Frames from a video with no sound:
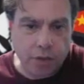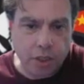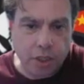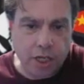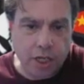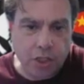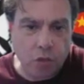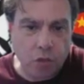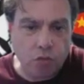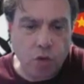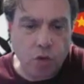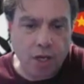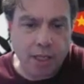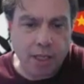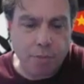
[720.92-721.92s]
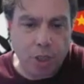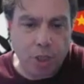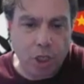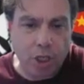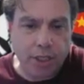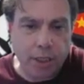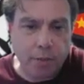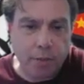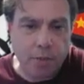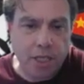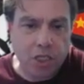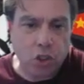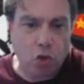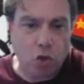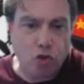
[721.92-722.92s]
There's Neto running in behind him.
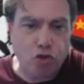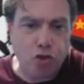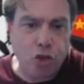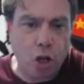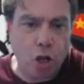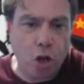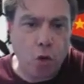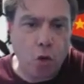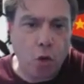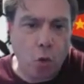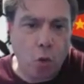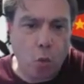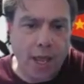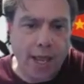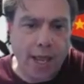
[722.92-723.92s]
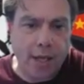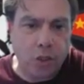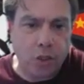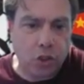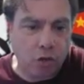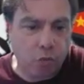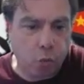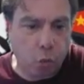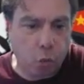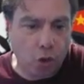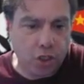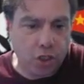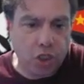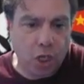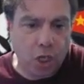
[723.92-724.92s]
He's got no awareness of
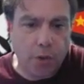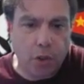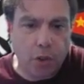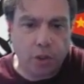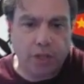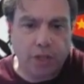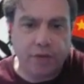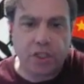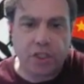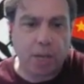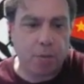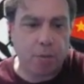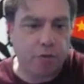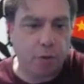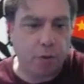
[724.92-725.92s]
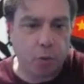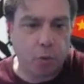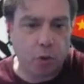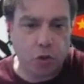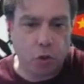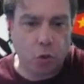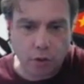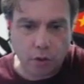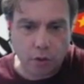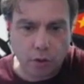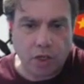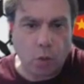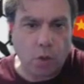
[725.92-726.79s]
what is going on in this game of football at all.